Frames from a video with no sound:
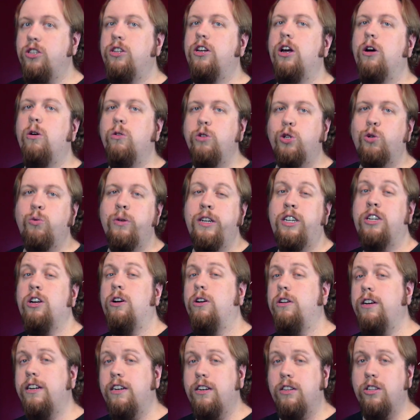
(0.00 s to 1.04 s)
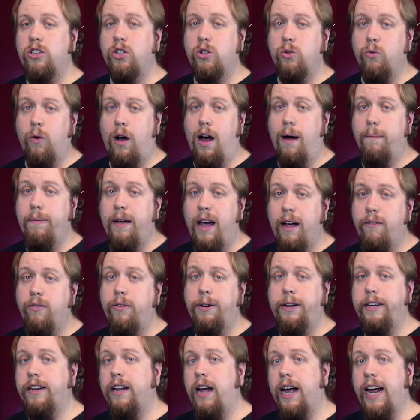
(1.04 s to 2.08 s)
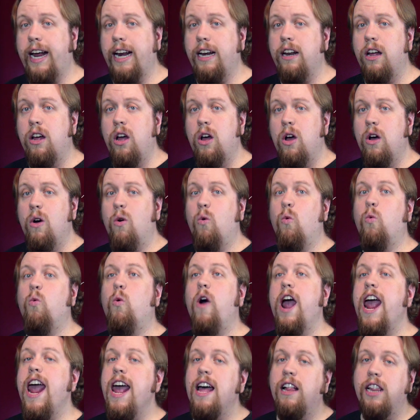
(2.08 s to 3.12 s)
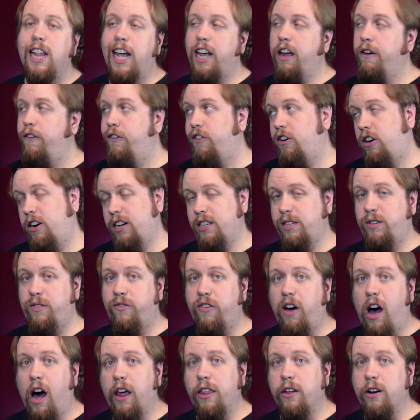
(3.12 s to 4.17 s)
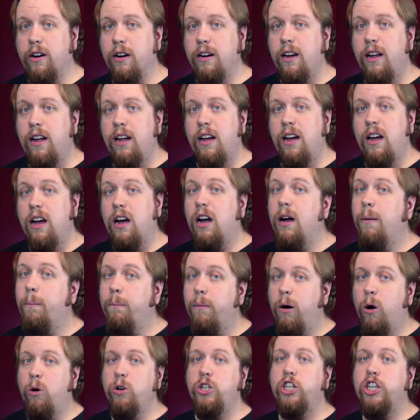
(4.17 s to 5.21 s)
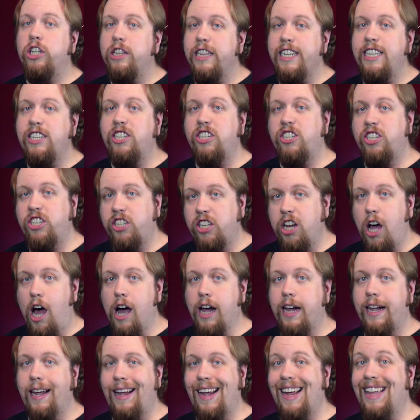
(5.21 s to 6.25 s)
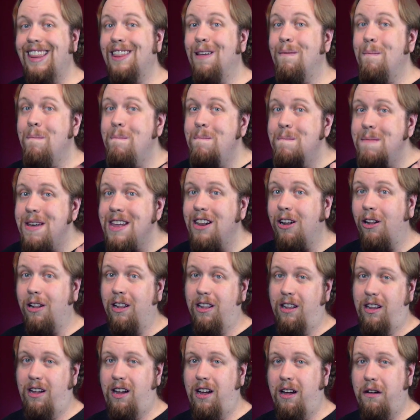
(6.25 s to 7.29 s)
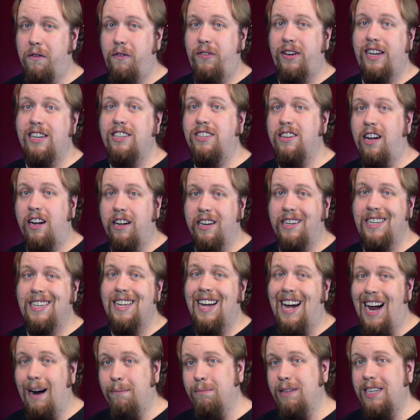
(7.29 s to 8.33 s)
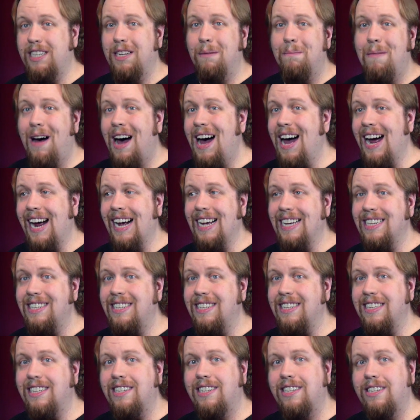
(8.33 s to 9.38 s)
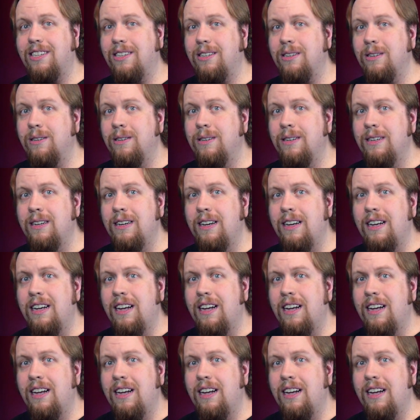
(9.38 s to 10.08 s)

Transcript: his ghost returning to the swamp every night, wailing for his father, emotionally stuck in the middle of his untimely demise. It's